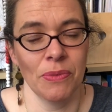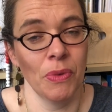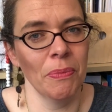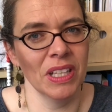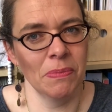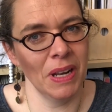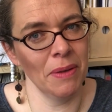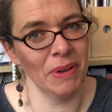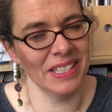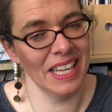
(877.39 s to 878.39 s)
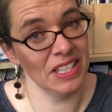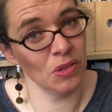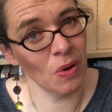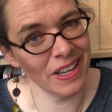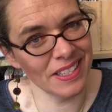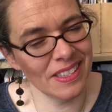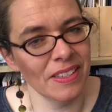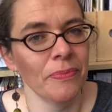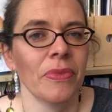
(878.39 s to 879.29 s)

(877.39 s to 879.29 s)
and we're multiplying by 10 twice.